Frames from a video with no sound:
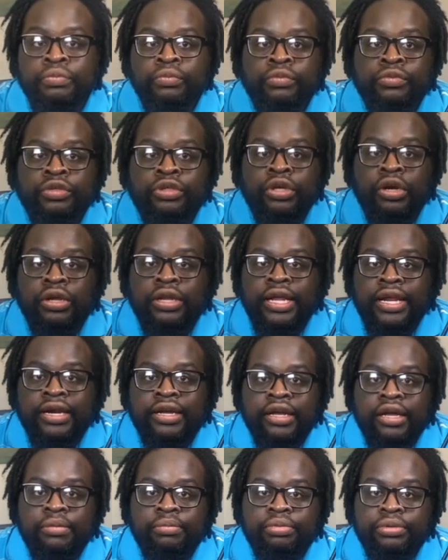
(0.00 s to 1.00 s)
So a lot of
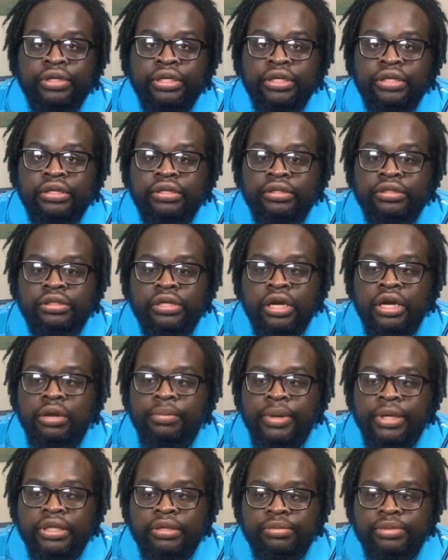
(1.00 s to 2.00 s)
companies talk
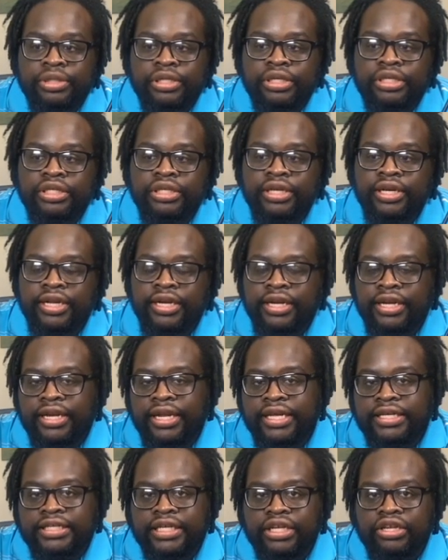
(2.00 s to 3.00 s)
about the position, and then
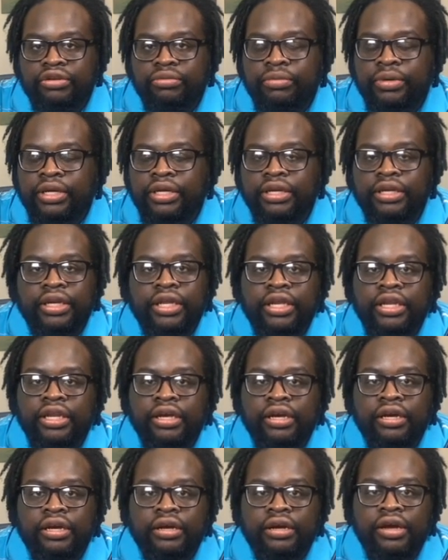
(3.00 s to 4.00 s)
they say you need
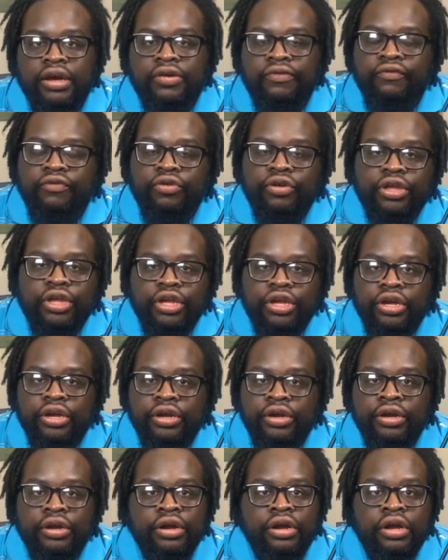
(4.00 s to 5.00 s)
a
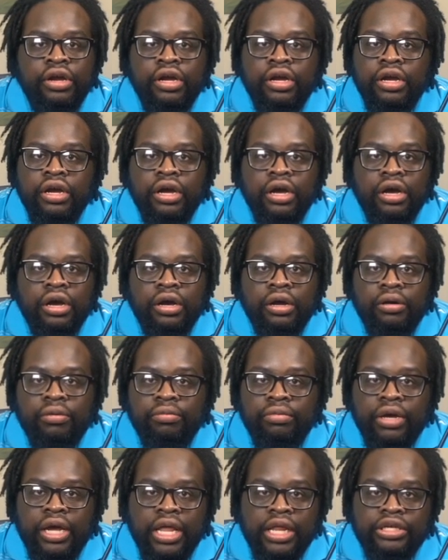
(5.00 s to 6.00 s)
4-year
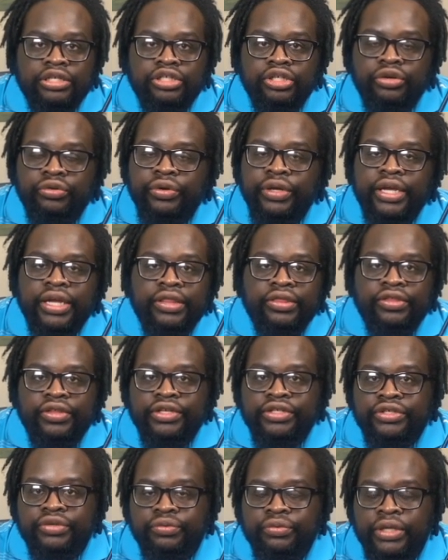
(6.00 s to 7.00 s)
college degree in
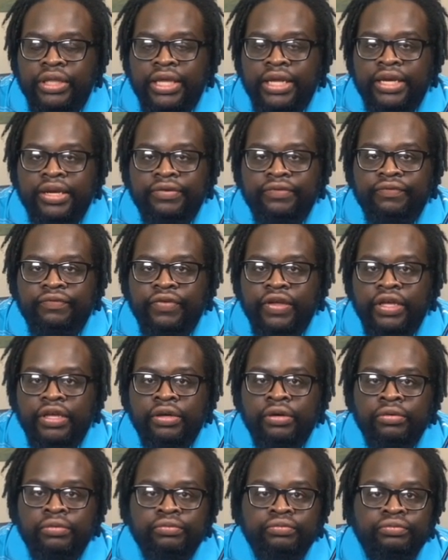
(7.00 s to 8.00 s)
this related
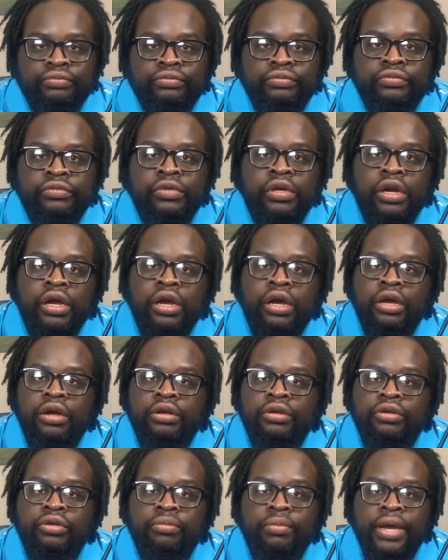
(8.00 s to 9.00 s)
field.
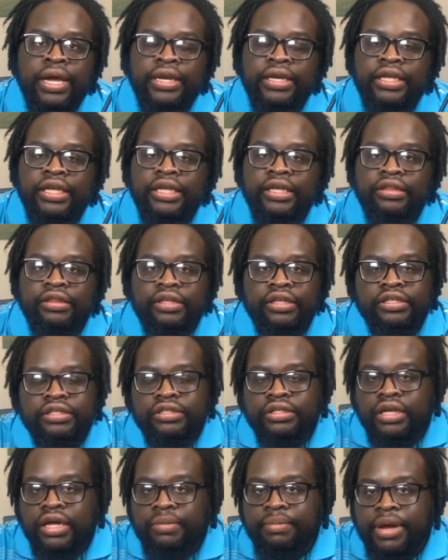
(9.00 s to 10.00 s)
You might need
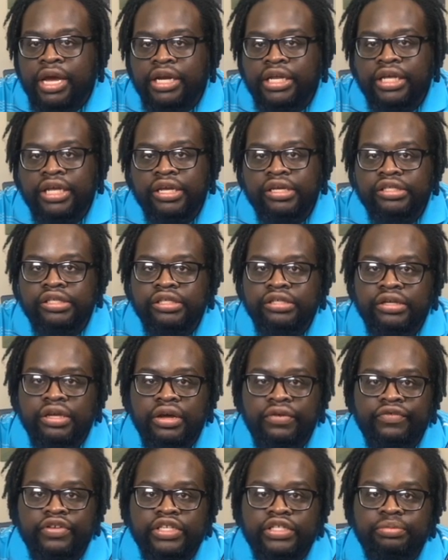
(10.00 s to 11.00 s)
this amount of years
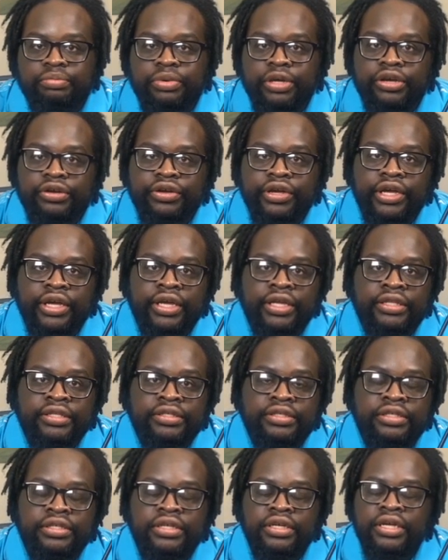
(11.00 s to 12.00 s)
of
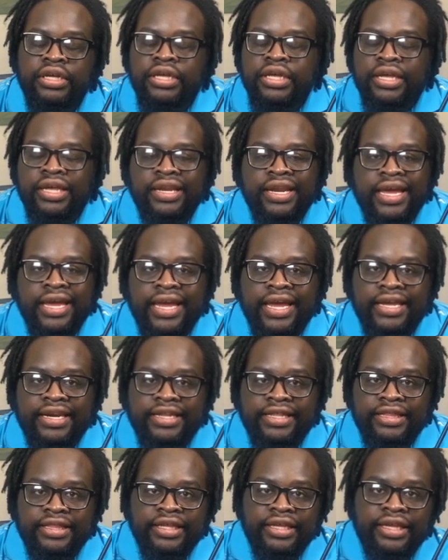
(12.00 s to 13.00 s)
experience and that kind
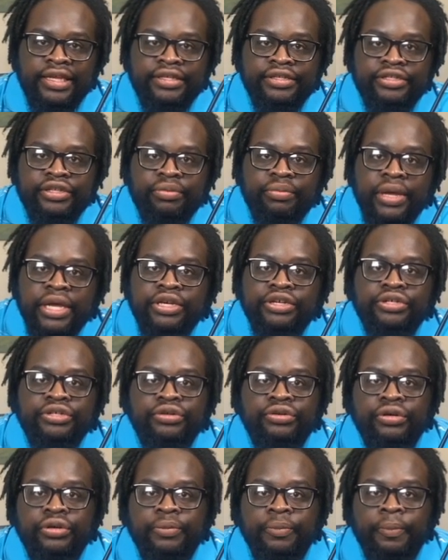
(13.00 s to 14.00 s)
of thing. So make
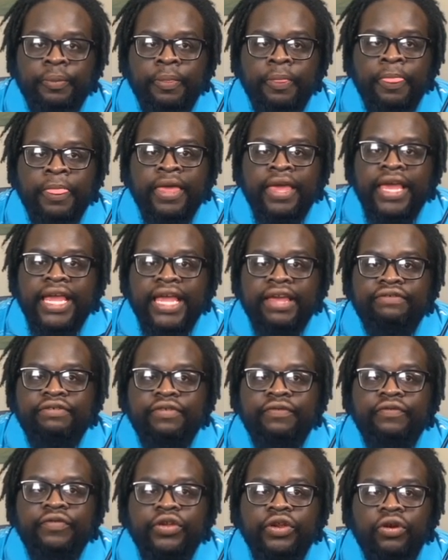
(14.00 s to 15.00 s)
sure, even
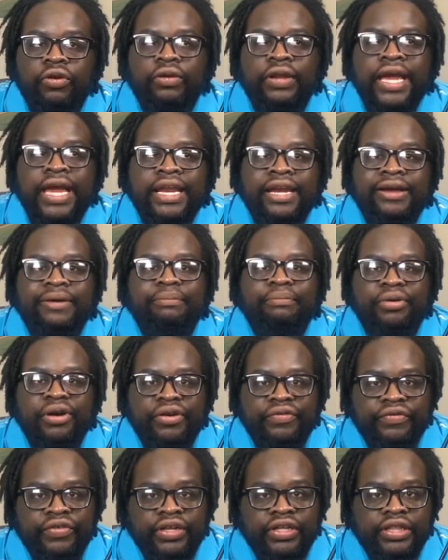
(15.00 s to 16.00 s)
if you don't line up
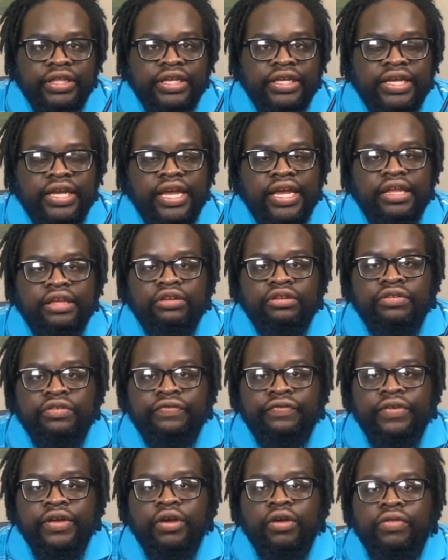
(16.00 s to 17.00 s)
perfectly and you
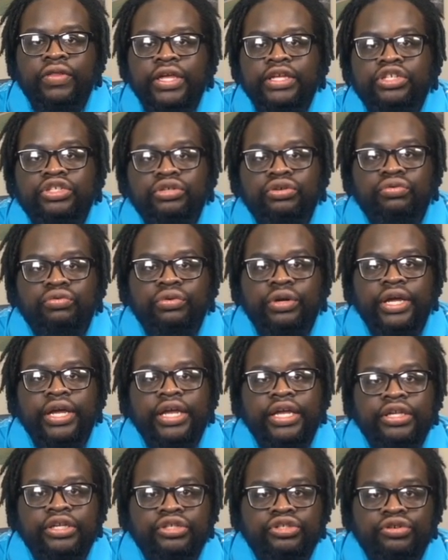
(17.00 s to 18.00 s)
feel that you would
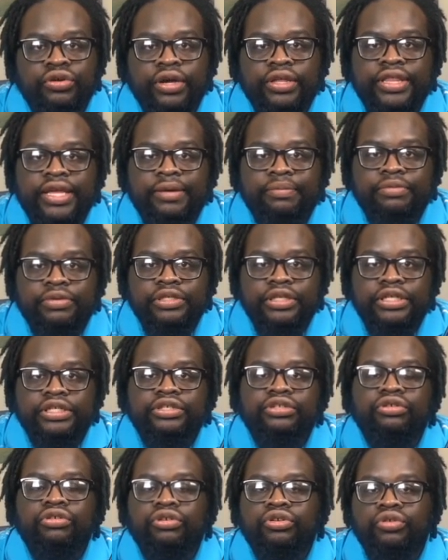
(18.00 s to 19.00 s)
enjoy that
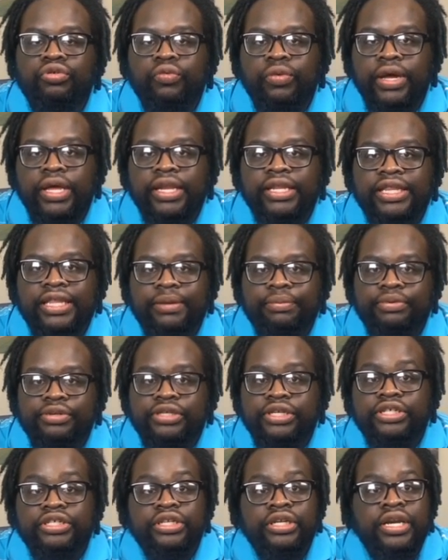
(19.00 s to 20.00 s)
position or do well at that
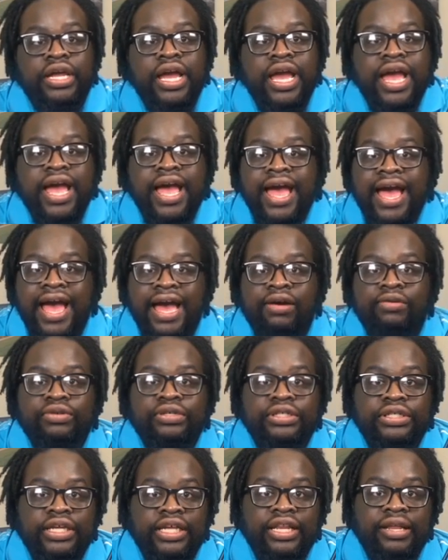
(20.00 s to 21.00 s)
position, I would
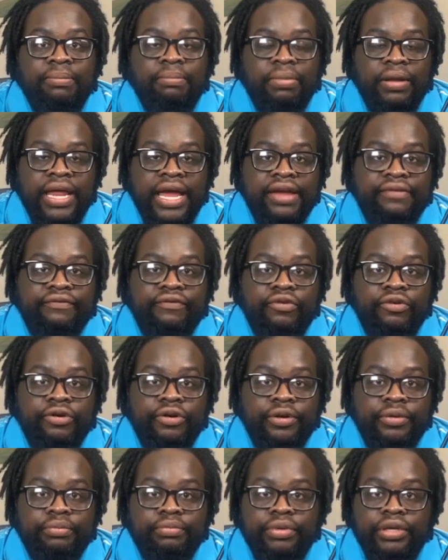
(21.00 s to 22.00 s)
still apply for
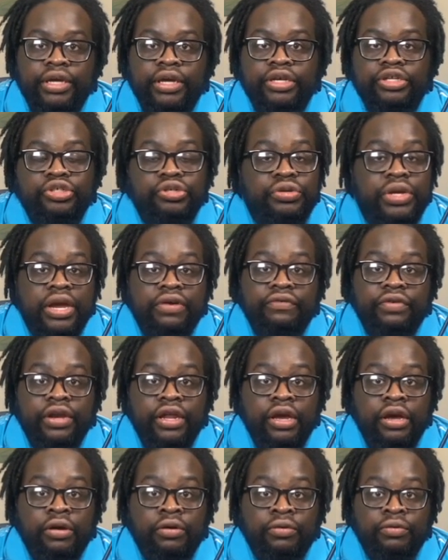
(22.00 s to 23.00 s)
it, because you never
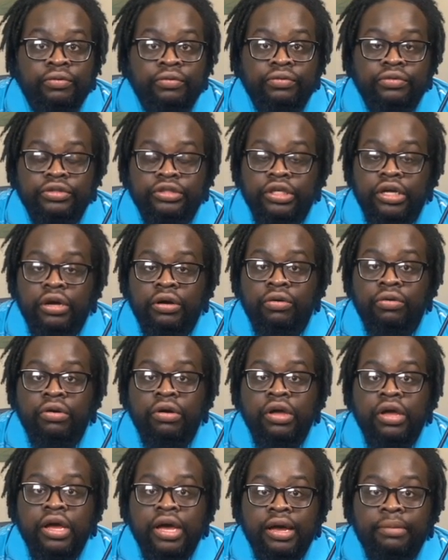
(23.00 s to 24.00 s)
know. So
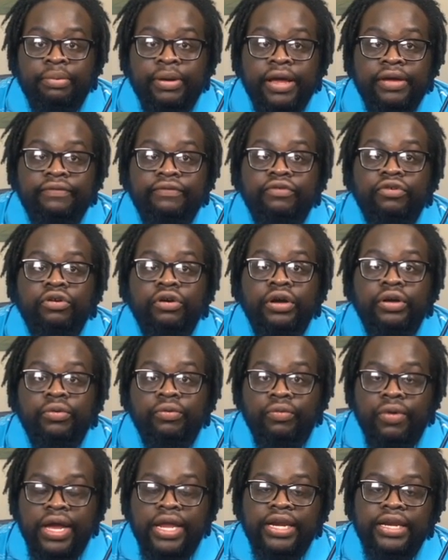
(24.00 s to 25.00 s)
apply for it,
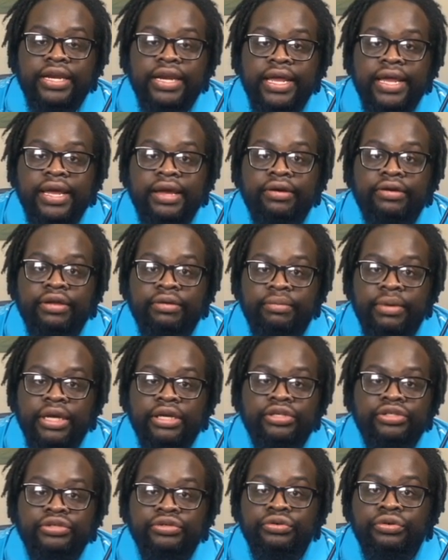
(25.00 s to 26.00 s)
write it down, and make
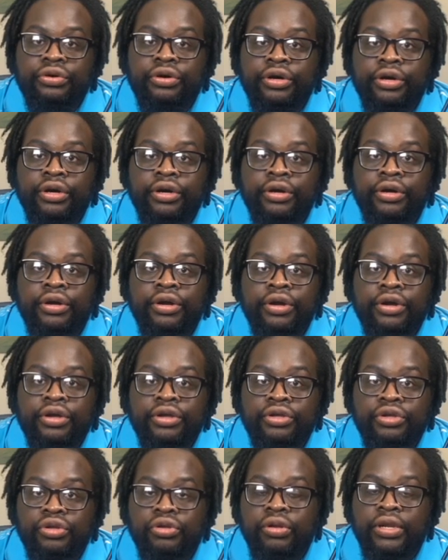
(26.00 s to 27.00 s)
sure
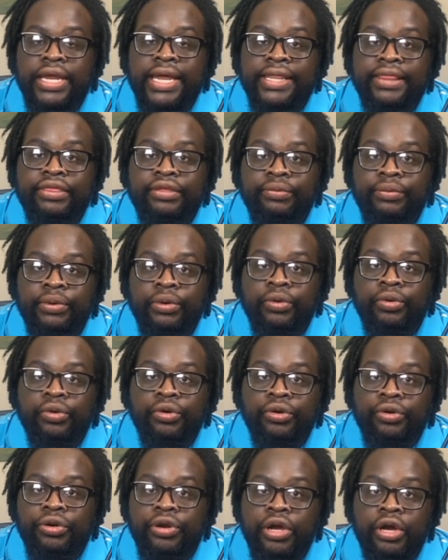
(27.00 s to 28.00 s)
you let the
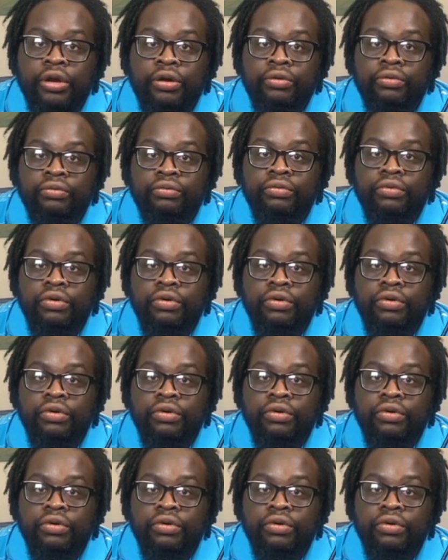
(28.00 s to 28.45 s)
recruiter know.